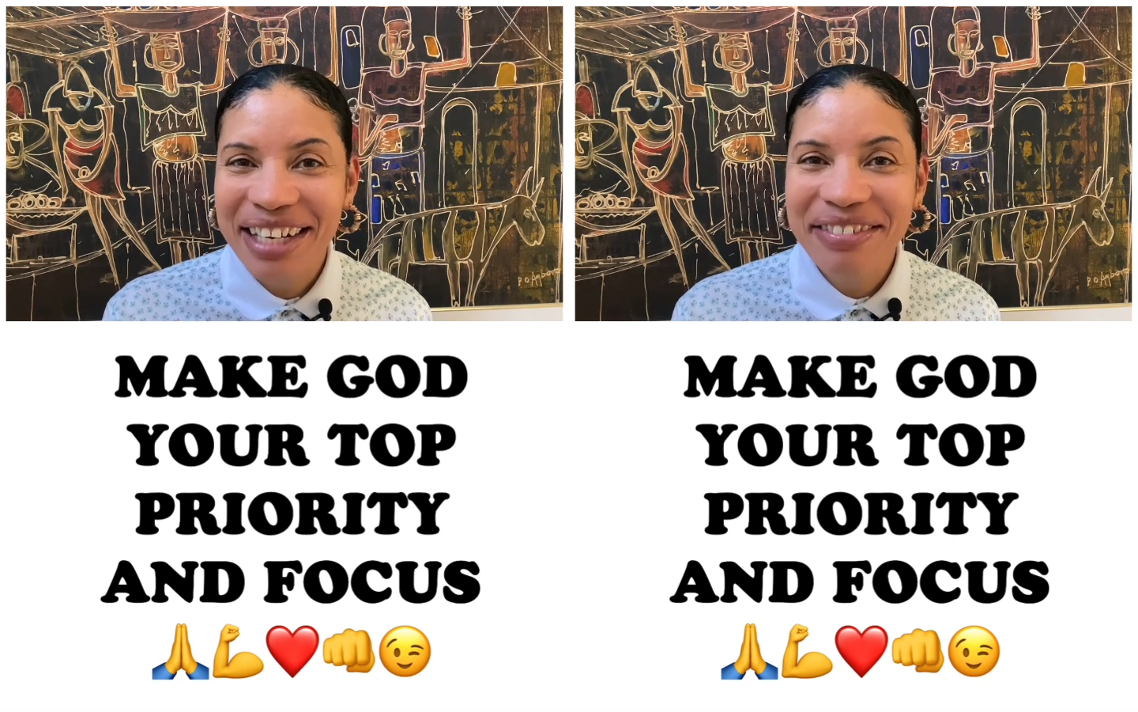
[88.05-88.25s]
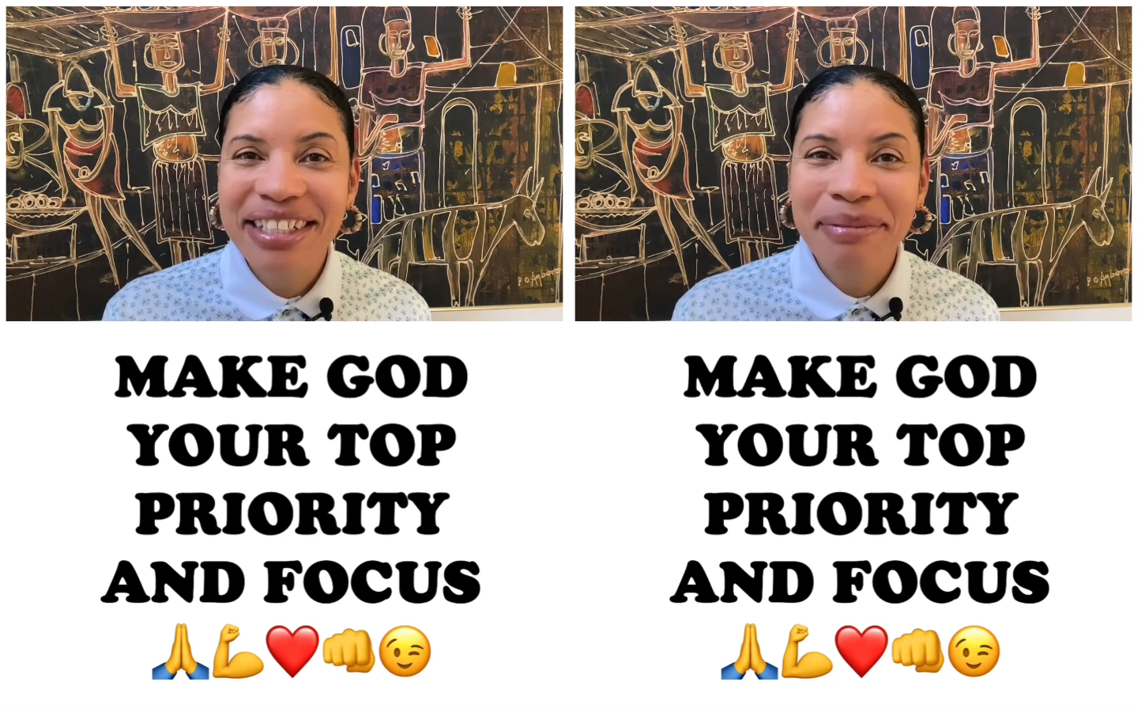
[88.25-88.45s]

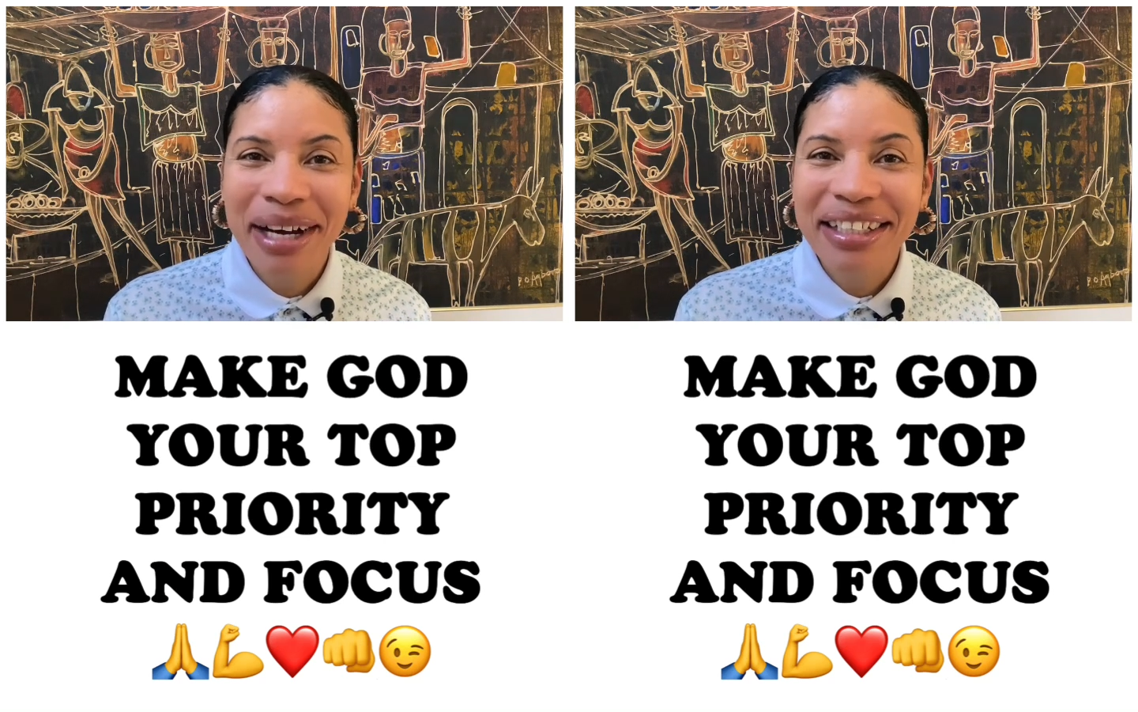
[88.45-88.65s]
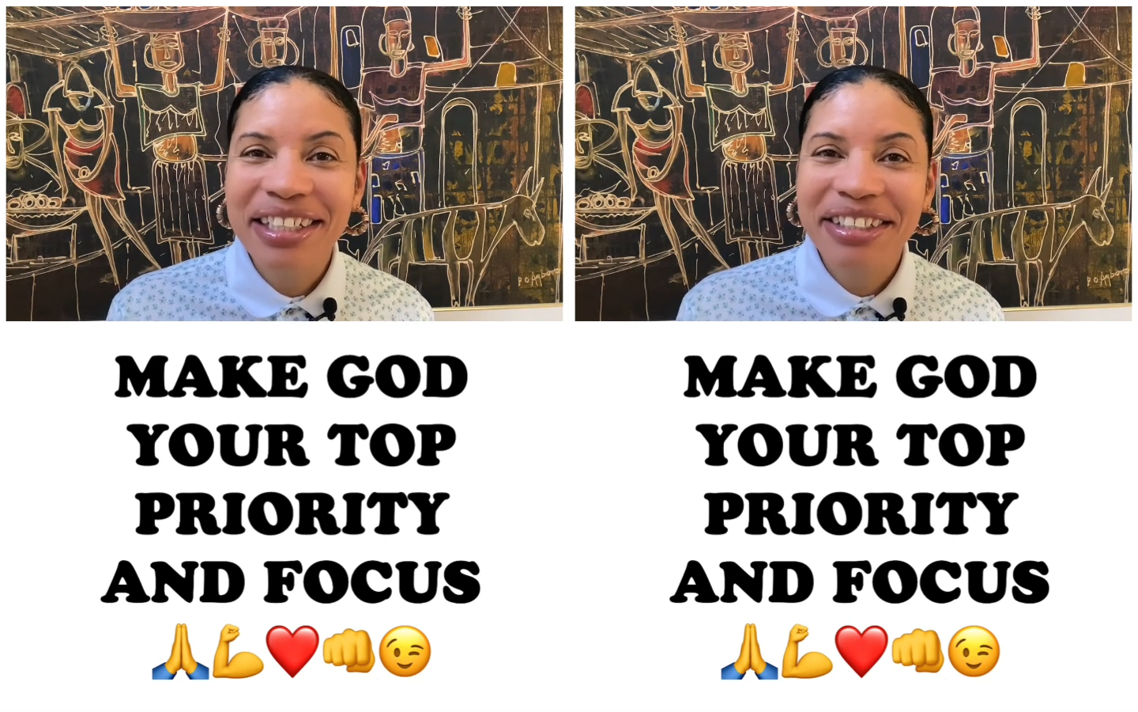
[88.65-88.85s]
was
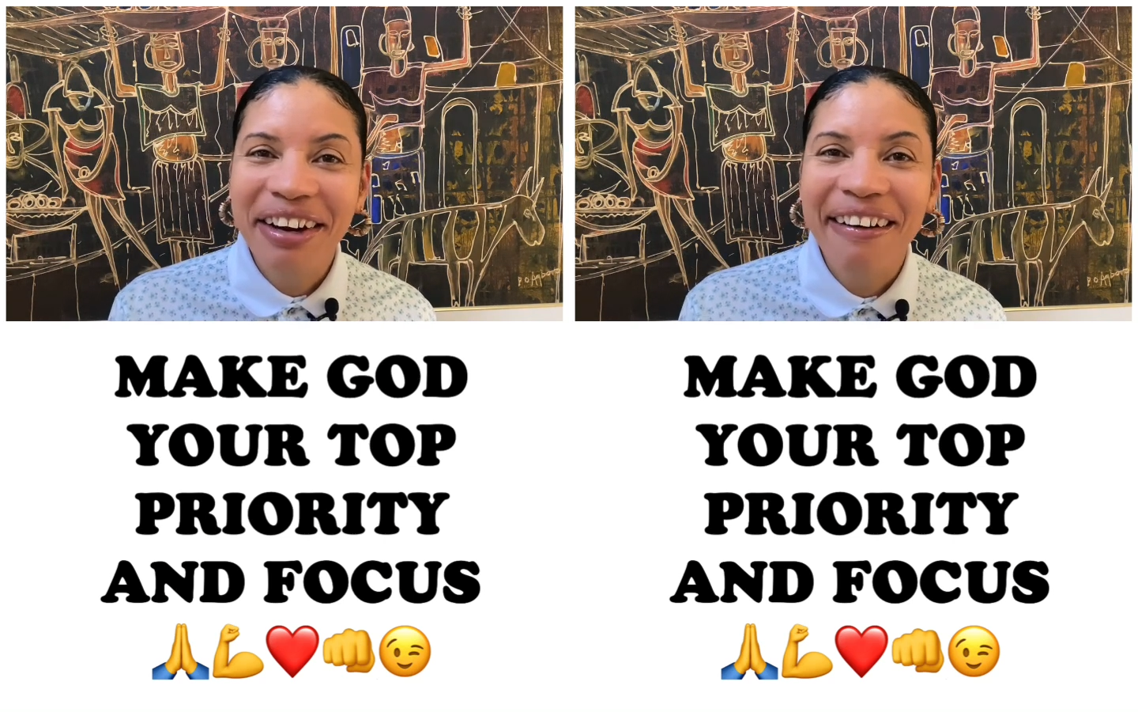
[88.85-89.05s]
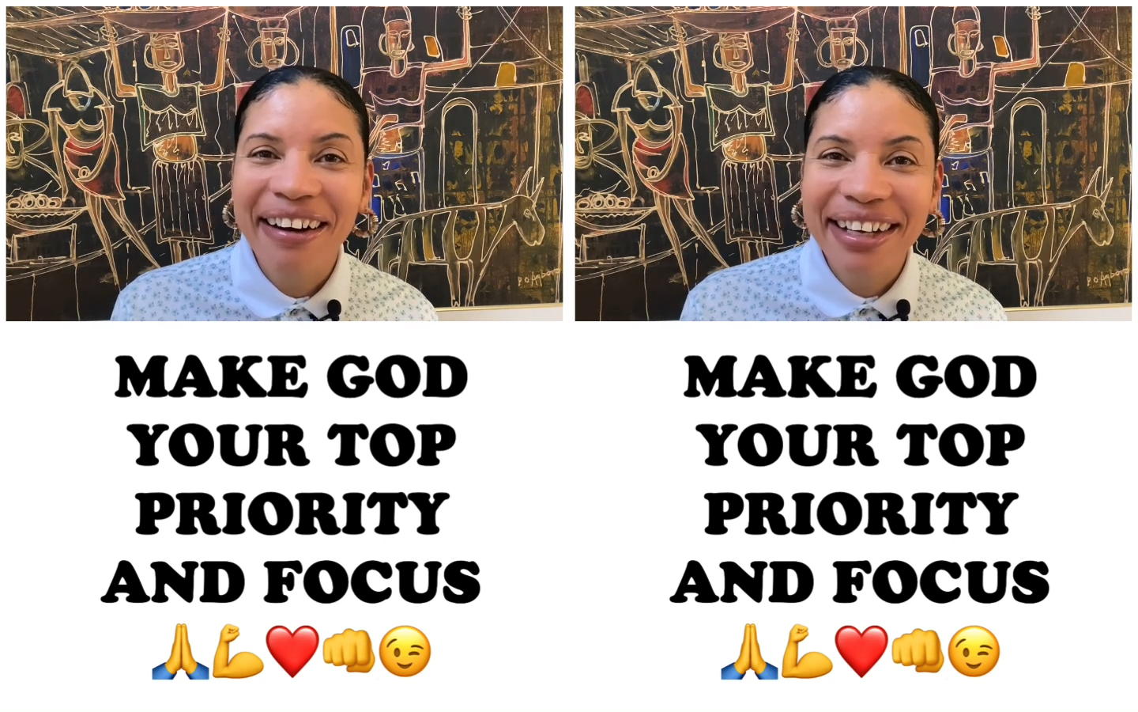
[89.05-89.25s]
about this
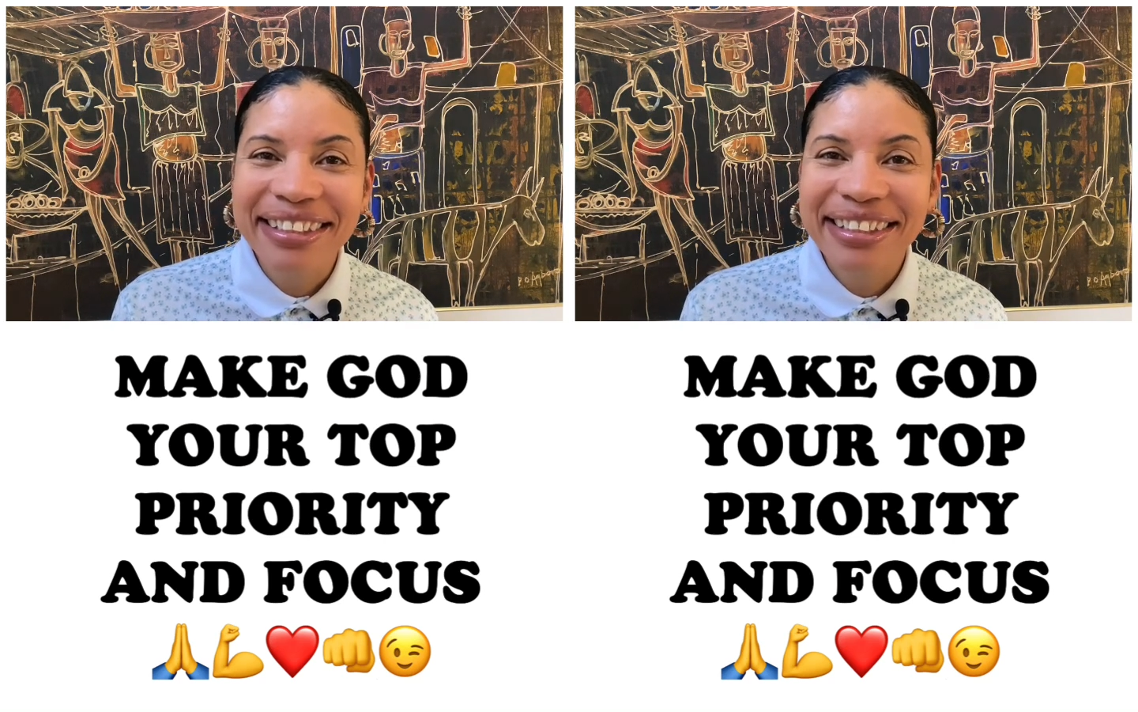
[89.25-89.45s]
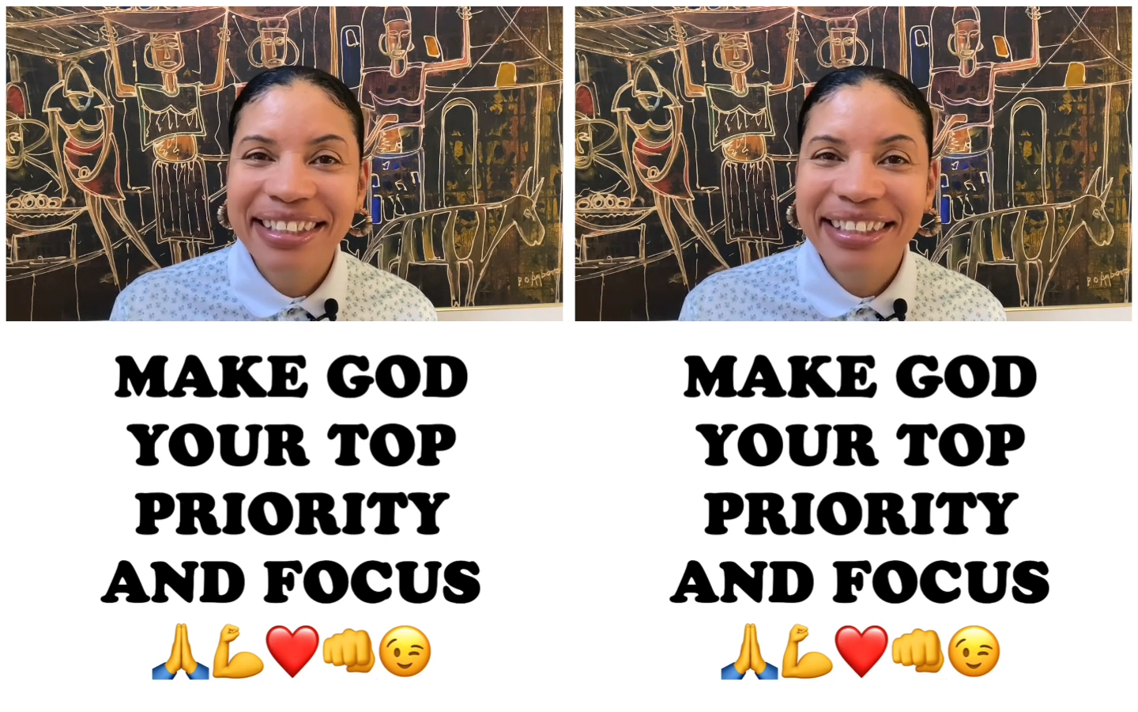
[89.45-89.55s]
cross